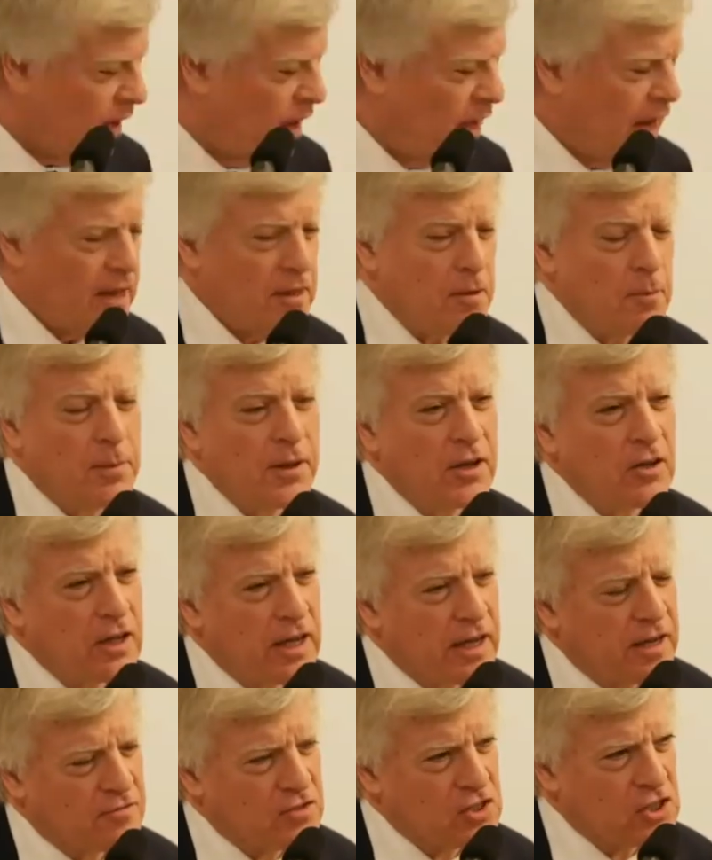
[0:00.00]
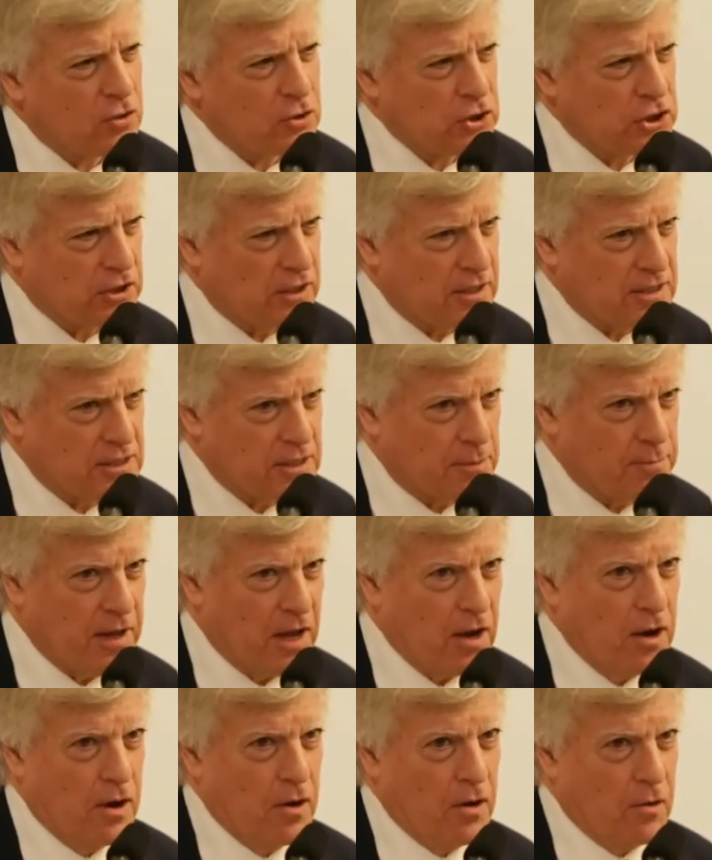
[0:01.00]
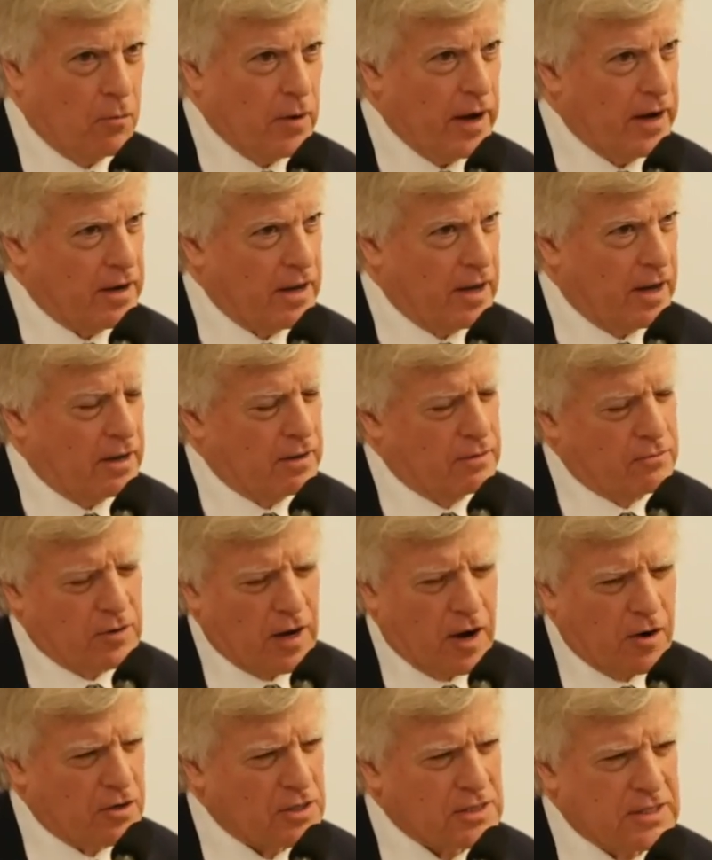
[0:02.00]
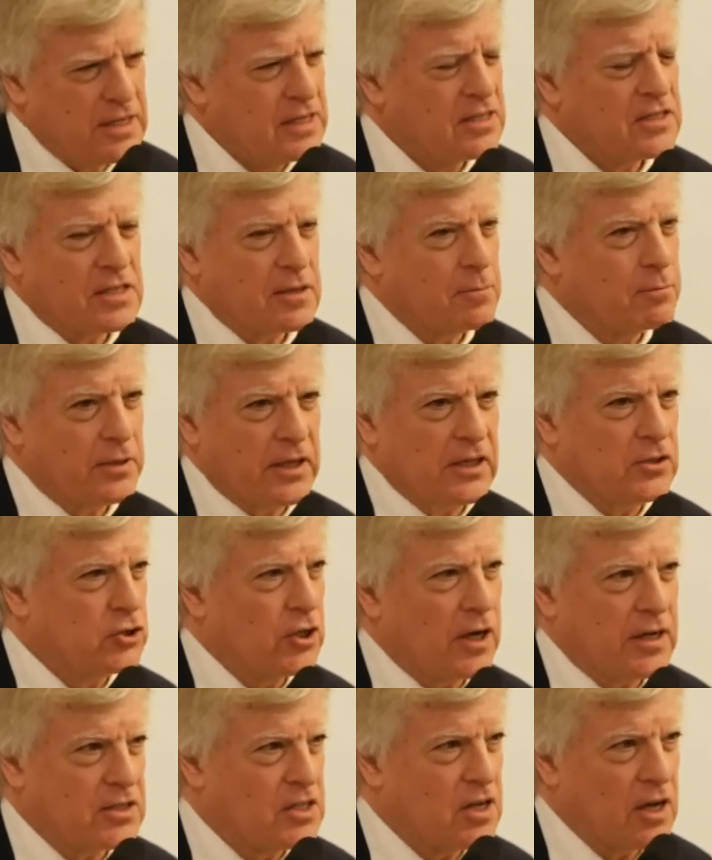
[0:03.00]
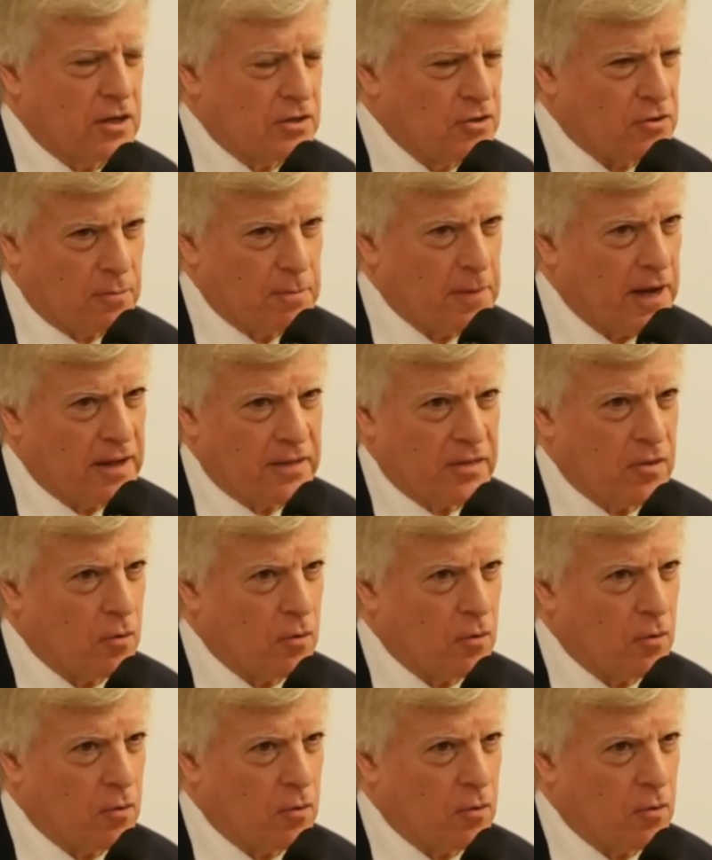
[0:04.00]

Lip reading: and the building of socialism. RT simply tries to undermine